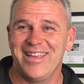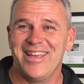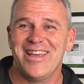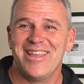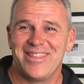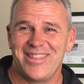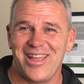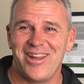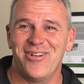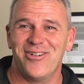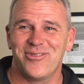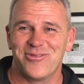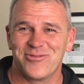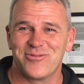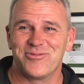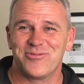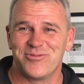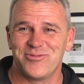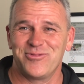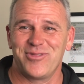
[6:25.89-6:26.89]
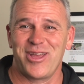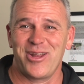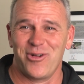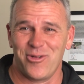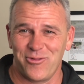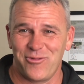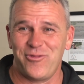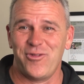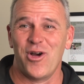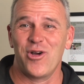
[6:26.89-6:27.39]
They don't
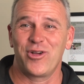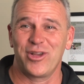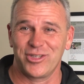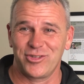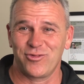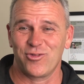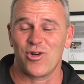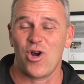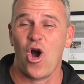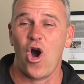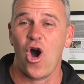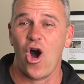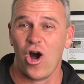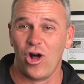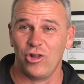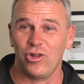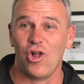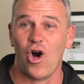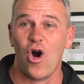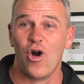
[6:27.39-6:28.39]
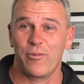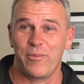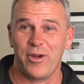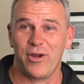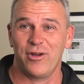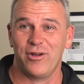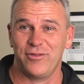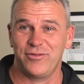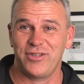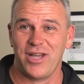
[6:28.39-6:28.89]
focus for a long
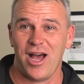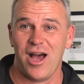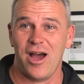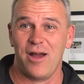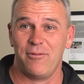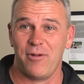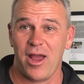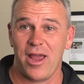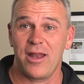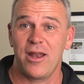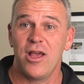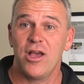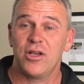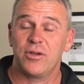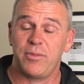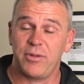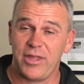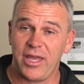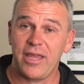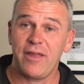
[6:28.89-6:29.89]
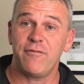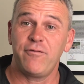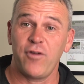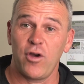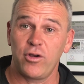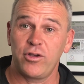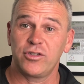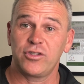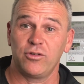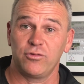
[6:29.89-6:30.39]
period of time, right? But they can
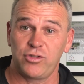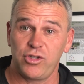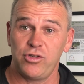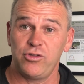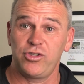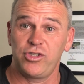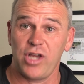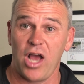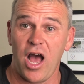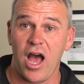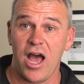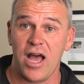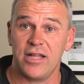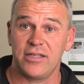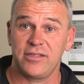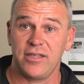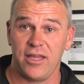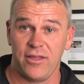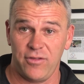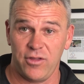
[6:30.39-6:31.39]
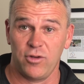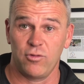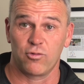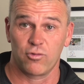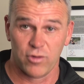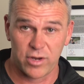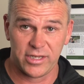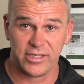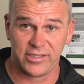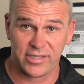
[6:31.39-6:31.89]
focus on 2 shots and then
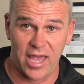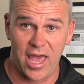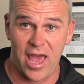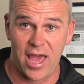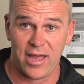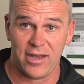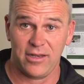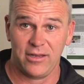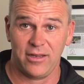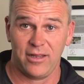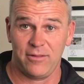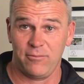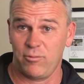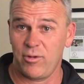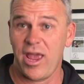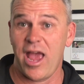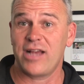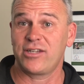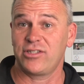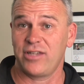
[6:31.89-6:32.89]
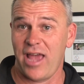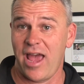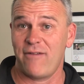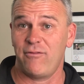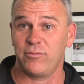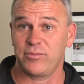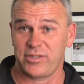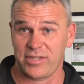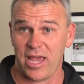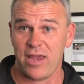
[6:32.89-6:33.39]
reset, and we actually have them
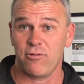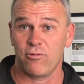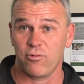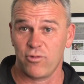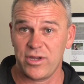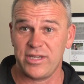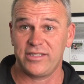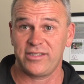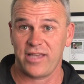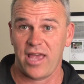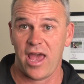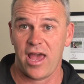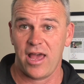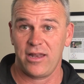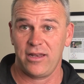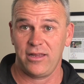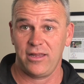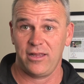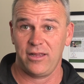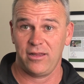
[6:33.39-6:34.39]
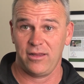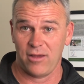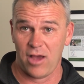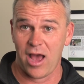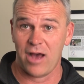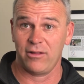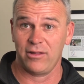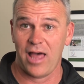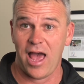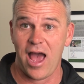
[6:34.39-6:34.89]
say reset
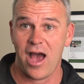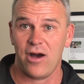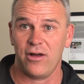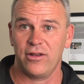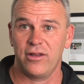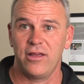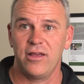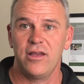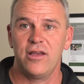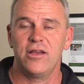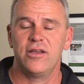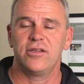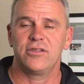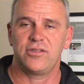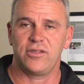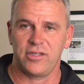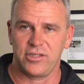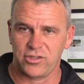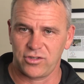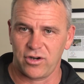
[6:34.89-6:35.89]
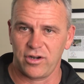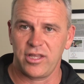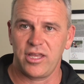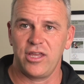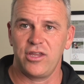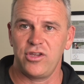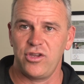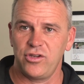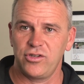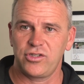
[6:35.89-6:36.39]
out loud, so they start to get
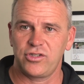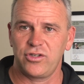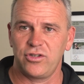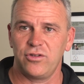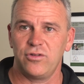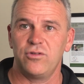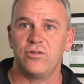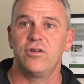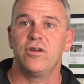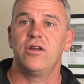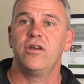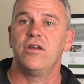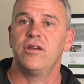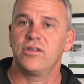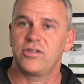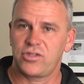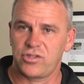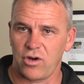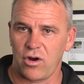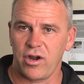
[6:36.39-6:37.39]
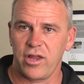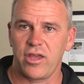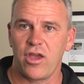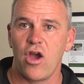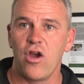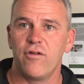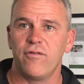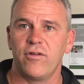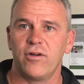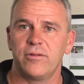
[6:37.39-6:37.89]
used to starting
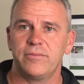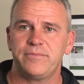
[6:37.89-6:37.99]
over.